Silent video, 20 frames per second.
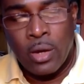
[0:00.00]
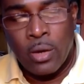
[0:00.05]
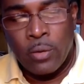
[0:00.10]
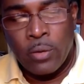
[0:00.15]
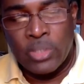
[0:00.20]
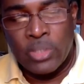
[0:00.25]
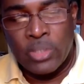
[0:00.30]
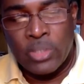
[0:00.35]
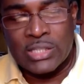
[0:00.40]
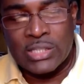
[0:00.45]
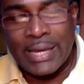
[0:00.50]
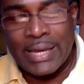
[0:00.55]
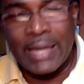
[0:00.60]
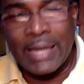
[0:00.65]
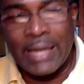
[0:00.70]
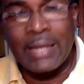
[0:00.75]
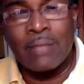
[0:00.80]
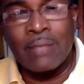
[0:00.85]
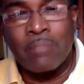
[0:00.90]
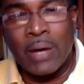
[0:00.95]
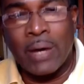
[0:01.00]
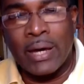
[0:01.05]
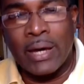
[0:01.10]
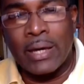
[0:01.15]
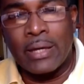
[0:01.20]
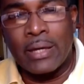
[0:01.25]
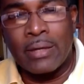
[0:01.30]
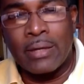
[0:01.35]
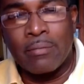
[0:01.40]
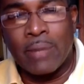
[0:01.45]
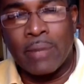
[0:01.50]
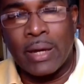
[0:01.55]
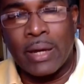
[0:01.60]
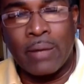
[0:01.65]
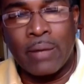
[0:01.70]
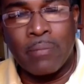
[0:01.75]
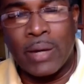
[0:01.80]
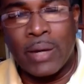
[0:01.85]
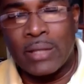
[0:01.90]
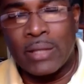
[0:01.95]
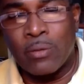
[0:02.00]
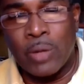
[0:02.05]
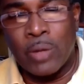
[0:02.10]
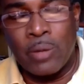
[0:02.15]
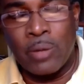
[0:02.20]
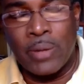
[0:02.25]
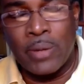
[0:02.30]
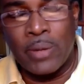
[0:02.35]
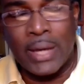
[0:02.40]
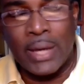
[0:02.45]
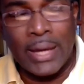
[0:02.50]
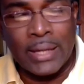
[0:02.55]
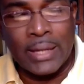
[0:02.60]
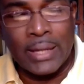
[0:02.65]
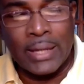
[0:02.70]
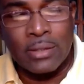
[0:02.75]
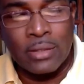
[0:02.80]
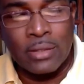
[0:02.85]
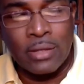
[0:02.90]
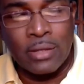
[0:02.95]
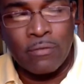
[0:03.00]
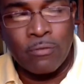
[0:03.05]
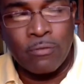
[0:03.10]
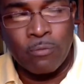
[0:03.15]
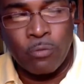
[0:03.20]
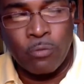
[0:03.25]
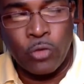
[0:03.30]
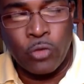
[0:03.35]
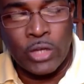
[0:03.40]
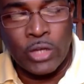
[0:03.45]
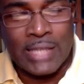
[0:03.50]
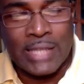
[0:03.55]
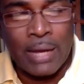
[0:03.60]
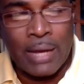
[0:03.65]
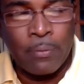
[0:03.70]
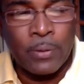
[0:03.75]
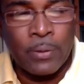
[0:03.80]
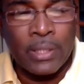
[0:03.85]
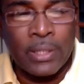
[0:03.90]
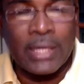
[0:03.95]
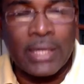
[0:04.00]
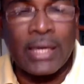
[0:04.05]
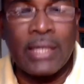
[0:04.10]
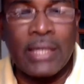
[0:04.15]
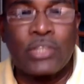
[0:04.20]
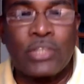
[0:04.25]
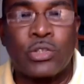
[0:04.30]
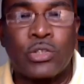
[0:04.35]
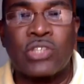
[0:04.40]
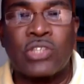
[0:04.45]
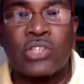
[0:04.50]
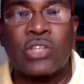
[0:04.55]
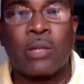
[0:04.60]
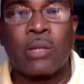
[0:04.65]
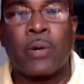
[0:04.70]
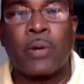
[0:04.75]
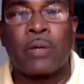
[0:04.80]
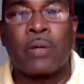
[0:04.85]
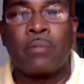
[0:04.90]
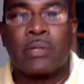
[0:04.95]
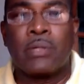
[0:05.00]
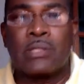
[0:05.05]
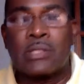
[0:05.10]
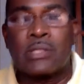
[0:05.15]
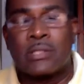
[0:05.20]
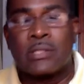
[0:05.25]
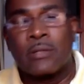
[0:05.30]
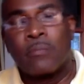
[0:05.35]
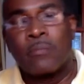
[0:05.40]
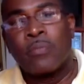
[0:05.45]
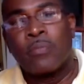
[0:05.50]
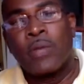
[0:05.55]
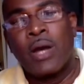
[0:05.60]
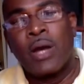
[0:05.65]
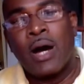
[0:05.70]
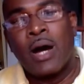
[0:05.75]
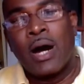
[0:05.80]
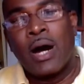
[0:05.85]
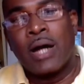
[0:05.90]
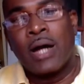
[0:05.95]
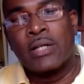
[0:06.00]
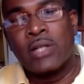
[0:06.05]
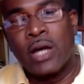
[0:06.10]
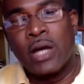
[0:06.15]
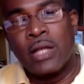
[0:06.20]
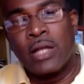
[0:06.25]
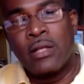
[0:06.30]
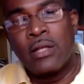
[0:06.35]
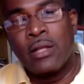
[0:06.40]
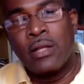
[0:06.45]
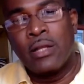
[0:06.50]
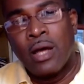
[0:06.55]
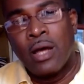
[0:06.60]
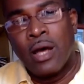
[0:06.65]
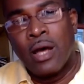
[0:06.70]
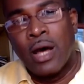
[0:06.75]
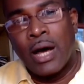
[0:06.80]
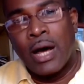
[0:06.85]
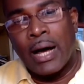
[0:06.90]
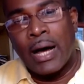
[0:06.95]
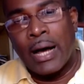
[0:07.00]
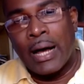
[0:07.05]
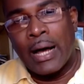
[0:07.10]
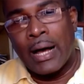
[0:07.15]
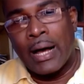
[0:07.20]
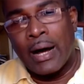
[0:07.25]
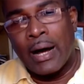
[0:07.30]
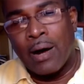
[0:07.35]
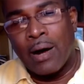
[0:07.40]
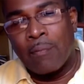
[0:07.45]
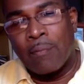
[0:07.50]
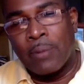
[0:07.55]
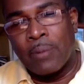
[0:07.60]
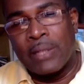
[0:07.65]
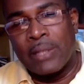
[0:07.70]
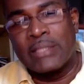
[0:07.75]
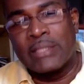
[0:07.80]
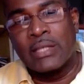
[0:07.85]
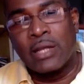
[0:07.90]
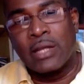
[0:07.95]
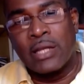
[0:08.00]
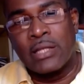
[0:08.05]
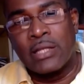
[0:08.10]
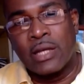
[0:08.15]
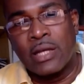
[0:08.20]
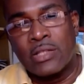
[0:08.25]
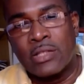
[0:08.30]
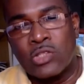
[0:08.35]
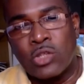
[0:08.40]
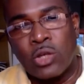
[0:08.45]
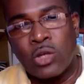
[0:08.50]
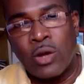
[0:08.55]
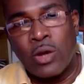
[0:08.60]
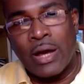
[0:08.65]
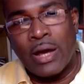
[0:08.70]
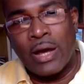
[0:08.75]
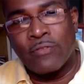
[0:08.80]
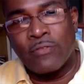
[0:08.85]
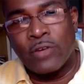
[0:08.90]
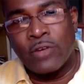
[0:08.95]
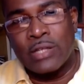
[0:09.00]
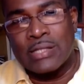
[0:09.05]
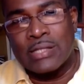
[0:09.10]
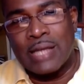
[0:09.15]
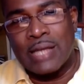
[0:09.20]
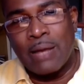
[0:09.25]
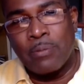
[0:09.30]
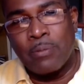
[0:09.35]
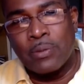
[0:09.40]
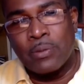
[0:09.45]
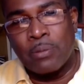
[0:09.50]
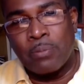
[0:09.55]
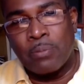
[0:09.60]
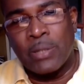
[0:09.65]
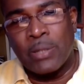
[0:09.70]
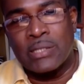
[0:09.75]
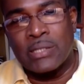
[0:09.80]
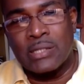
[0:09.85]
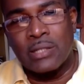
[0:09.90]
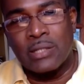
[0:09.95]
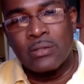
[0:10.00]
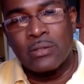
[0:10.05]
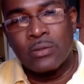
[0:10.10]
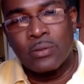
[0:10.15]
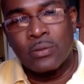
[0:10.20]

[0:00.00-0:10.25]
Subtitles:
which is aided by the way we act, that, for example, key judicial appointments are done or politically done. So you have, for example, the president,